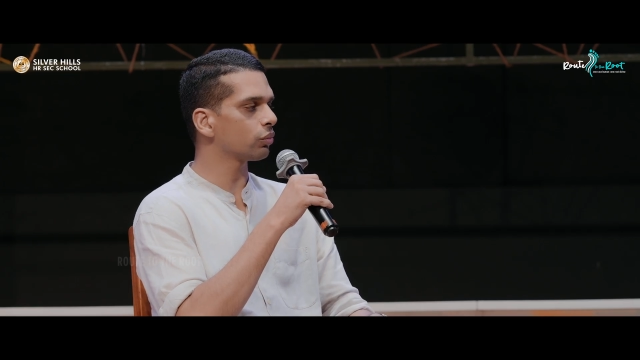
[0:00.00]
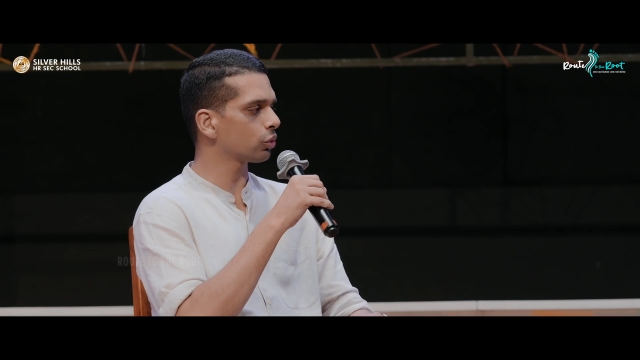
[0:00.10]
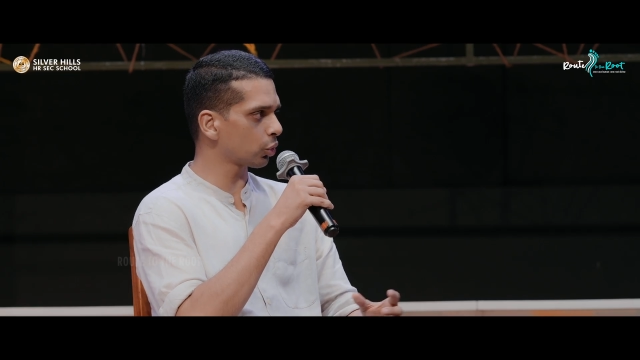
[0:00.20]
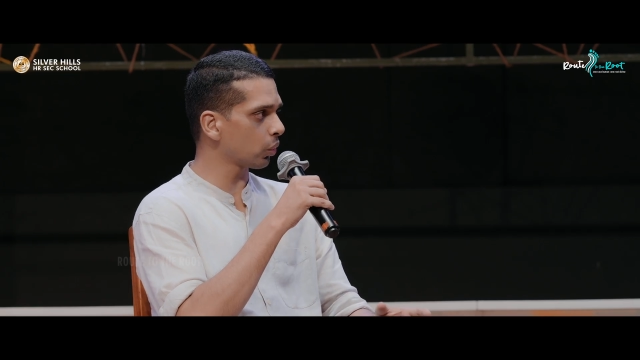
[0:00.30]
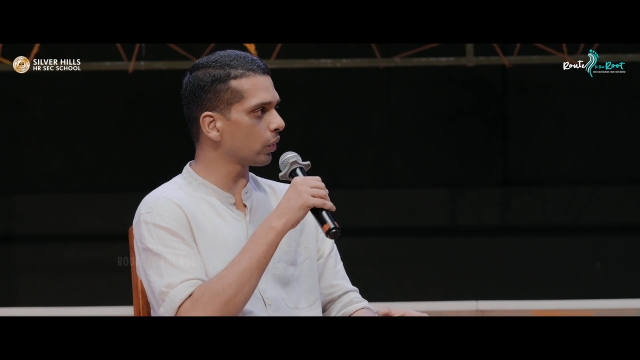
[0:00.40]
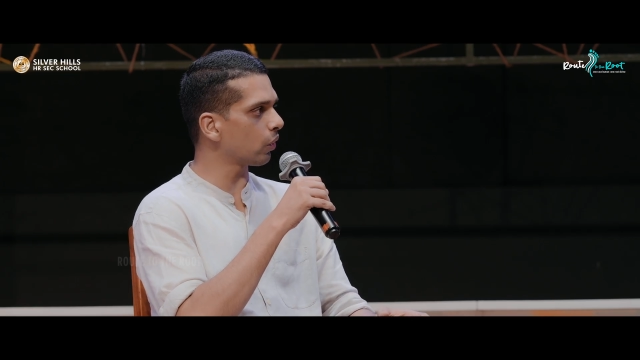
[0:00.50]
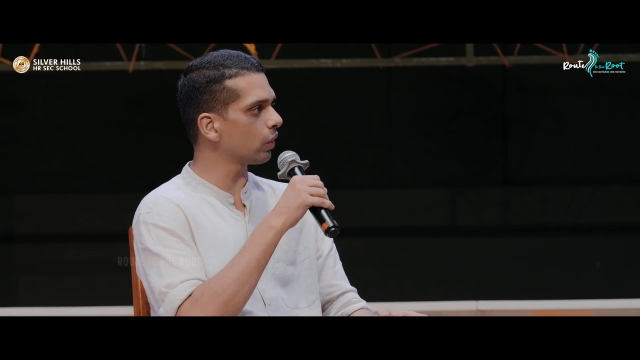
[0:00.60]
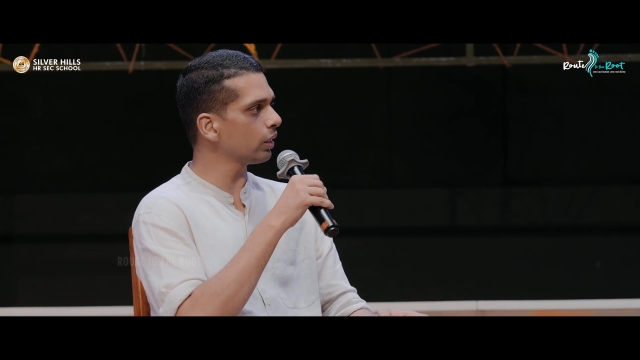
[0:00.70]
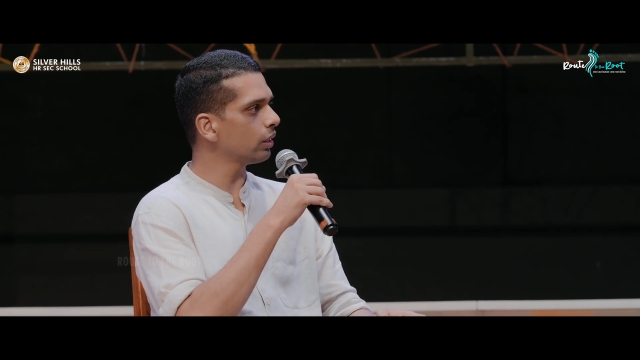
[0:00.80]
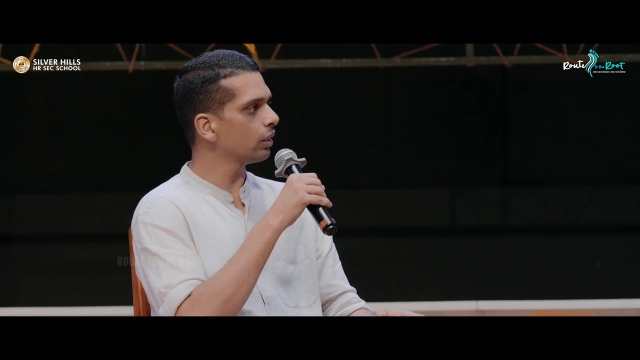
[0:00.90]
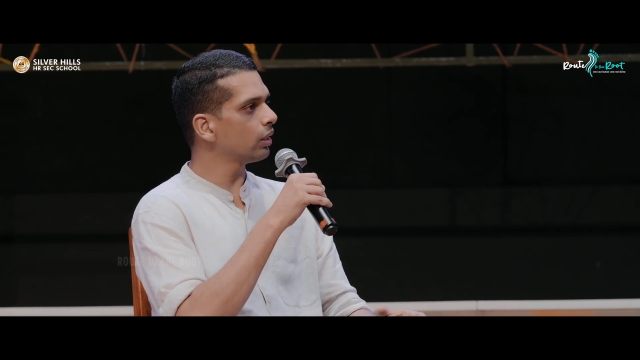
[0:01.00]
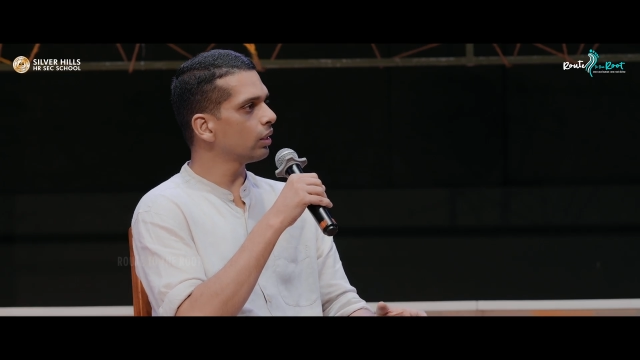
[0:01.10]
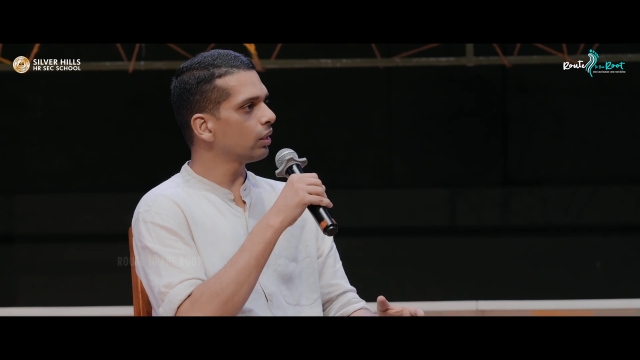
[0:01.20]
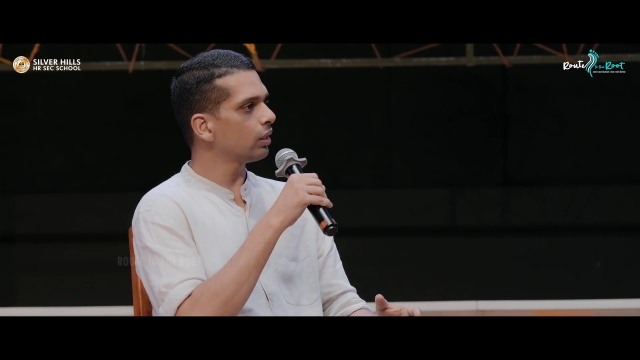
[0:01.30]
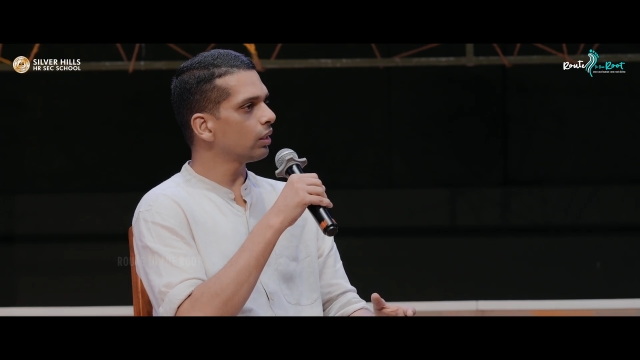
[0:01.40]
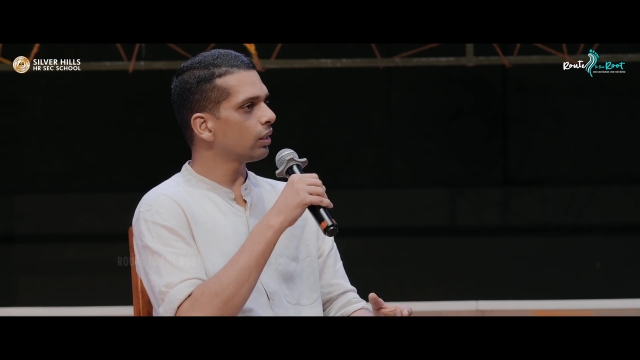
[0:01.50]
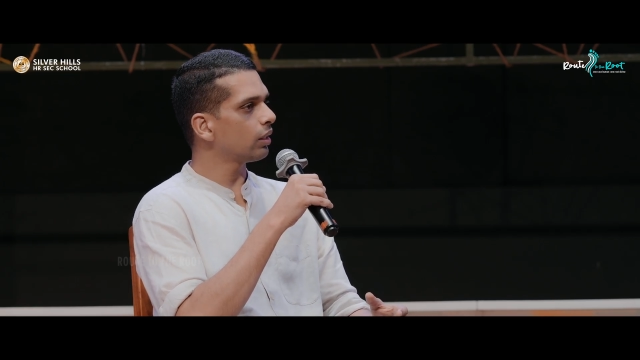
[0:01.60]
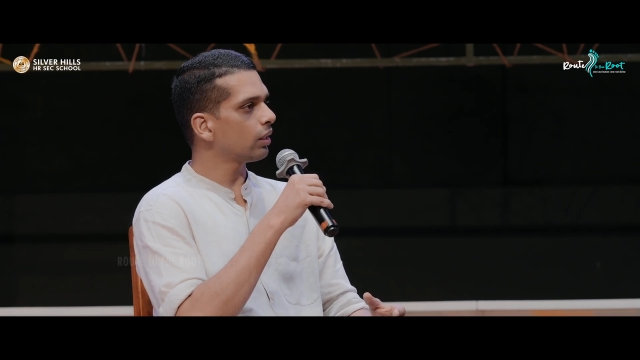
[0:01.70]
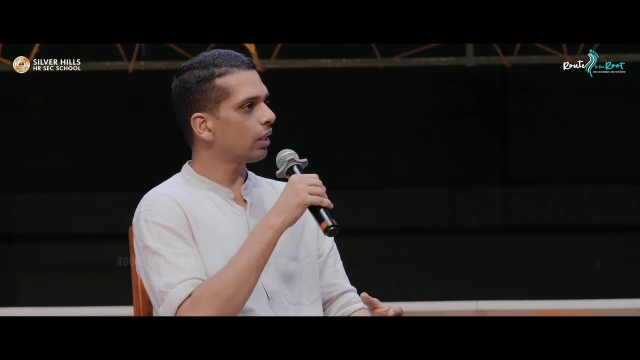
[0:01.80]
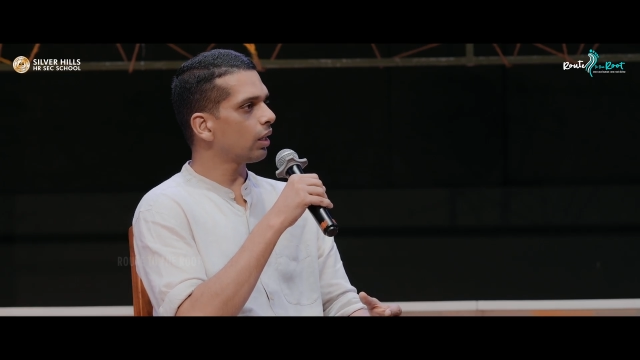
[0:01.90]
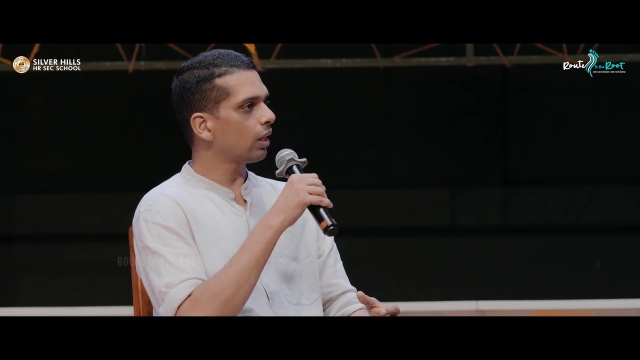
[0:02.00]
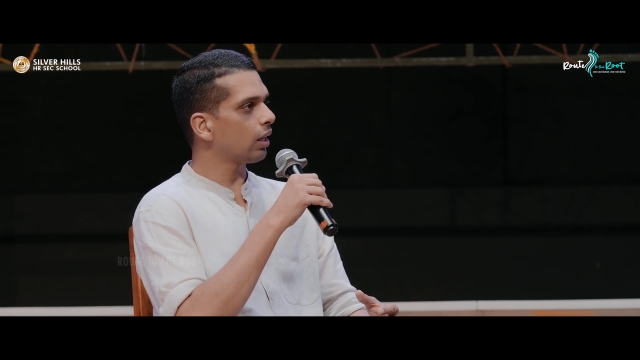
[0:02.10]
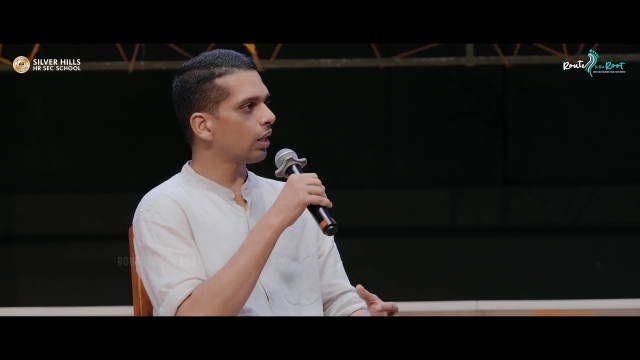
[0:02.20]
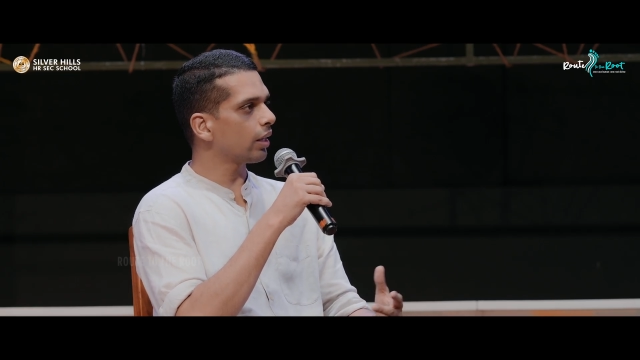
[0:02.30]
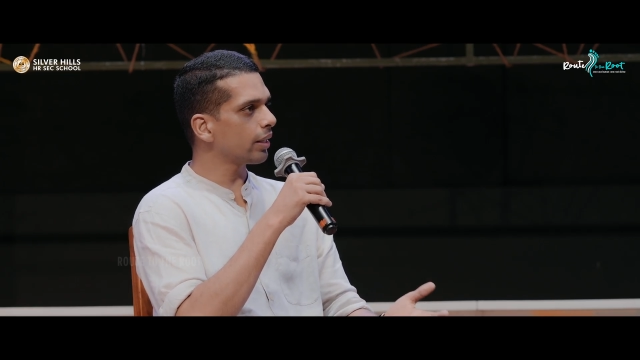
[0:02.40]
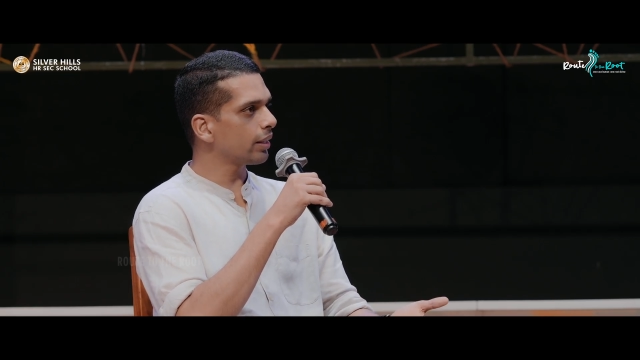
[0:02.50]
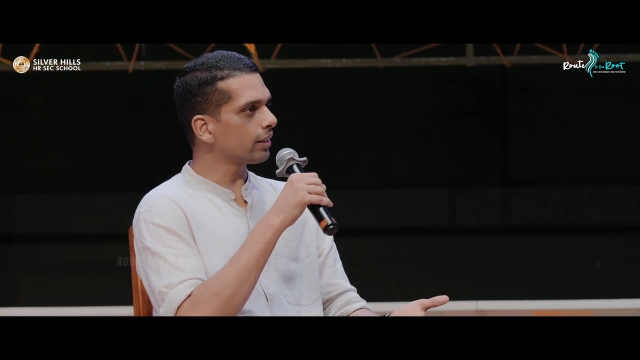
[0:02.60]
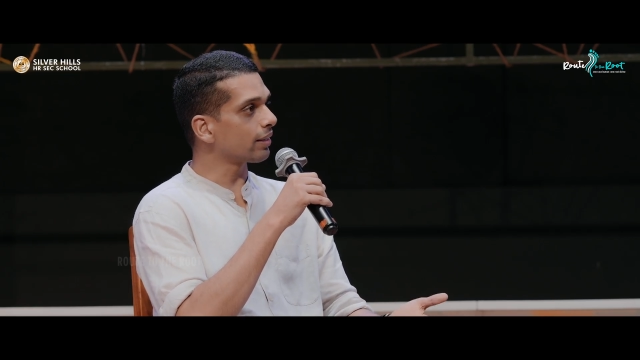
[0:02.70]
so long, I